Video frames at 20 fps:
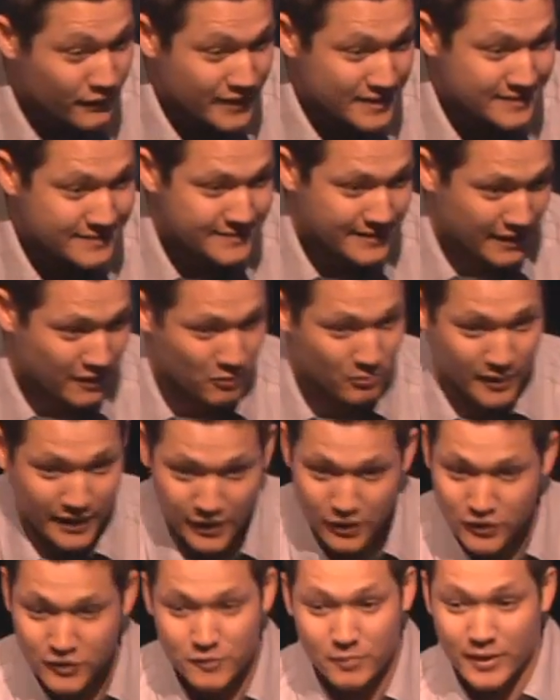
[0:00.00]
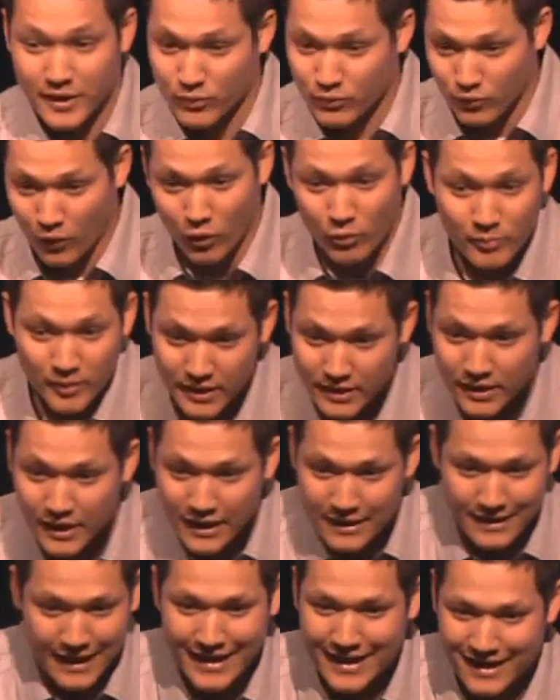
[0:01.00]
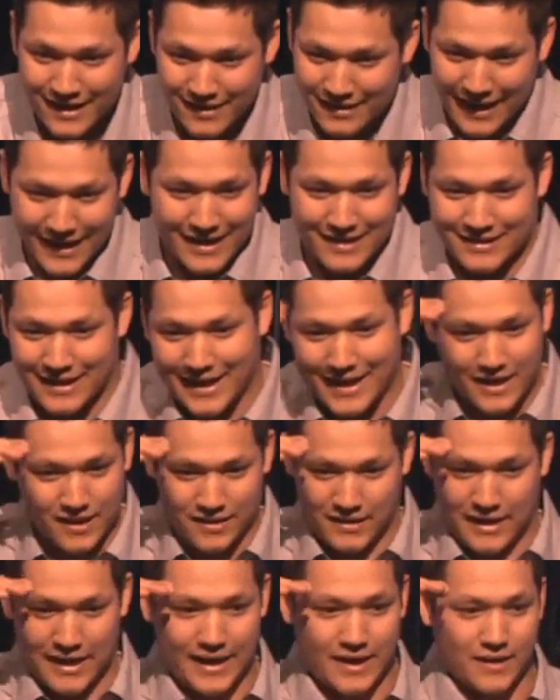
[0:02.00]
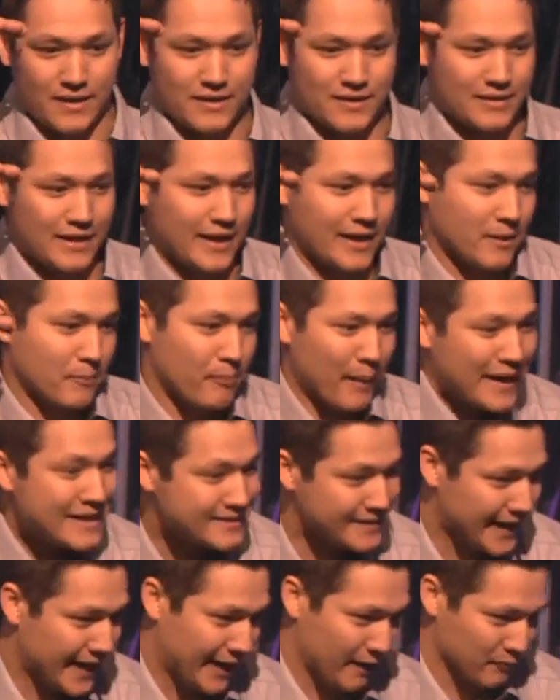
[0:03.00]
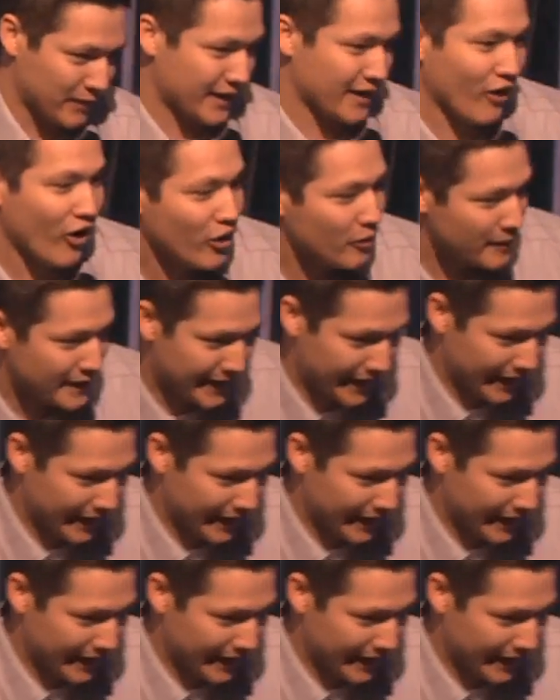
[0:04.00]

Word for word: of this settlement, it used to be a Roman, like a, like, a, like, a, like, a, like a base camp, like an army